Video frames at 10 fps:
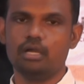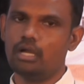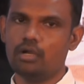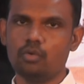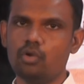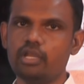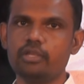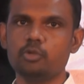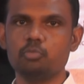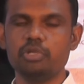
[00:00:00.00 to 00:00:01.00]

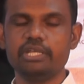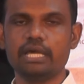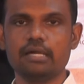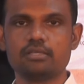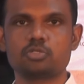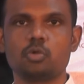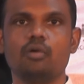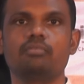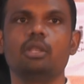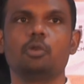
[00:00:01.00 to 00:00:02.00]
According to beta
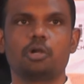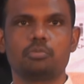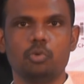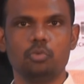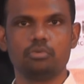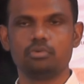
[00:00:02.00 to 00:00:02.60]
stock will not move.